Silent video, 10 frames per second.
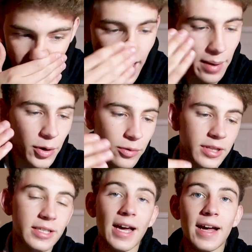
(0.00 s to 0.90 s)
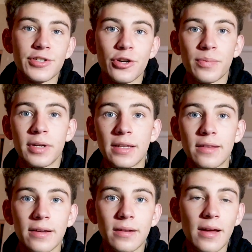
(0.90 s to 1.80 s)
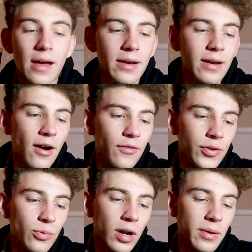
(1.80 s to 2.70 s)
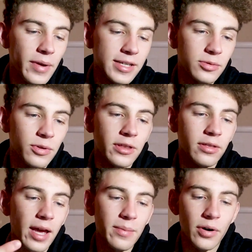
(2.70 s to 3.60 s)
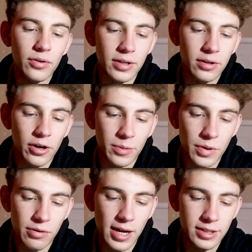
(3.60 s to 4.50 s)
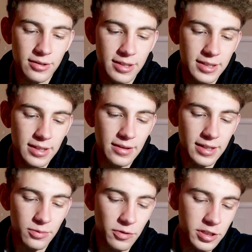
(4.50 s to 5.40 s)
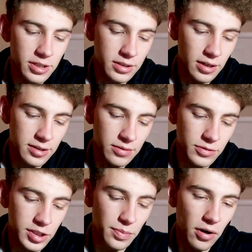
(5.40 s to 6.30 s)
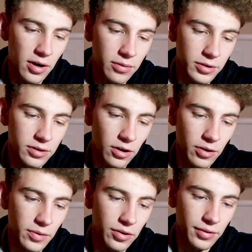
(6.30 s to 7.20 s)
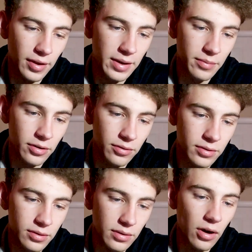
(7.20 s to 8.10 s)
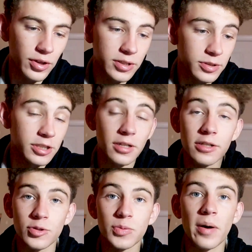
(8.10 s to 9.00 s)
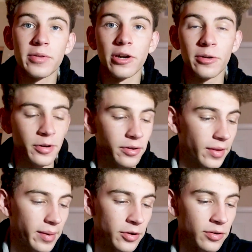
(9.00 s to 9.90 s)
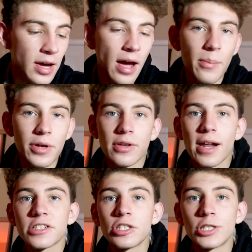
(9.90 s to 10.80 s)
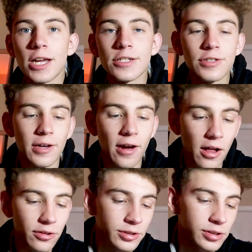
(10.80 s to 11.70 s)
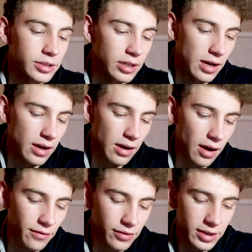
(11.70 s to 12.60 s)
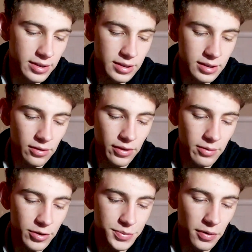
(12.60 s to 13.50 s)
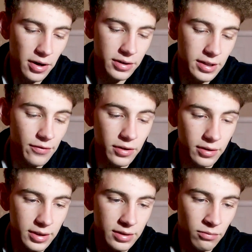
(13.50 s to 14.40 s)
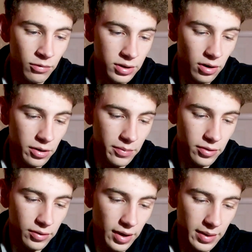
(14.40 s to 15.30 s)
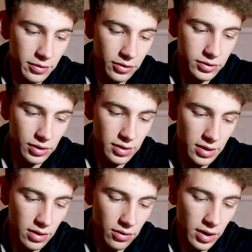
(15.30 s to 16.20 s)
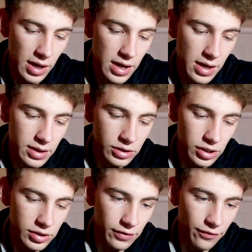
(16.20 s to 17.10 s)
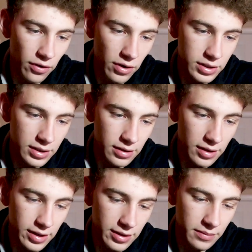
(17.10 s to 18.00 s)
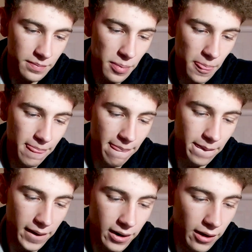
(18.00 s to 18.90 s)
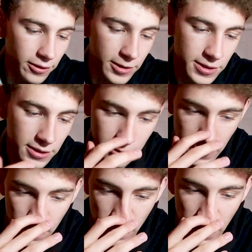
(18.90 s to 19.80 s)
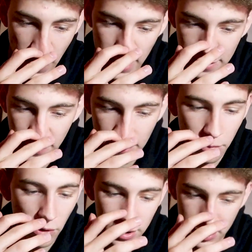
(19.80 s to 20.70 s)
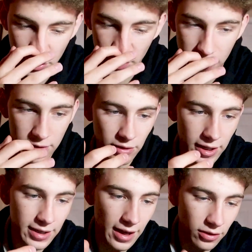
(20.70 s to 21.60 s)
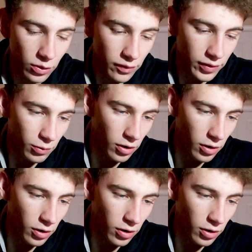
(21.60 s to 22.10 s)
that, but with a dad joke beneath it. Now, if you want to mess with light mode and dark mode, as you can see, this widget doesn't respond with dark mode and light mode. Oh, this widget does respond with dark mode and light mode, but you can actually change the colors of these so they respond differently with dark mode and light mode. So you can go change the font to thin, the color to anything you want. So we can do like yellow if we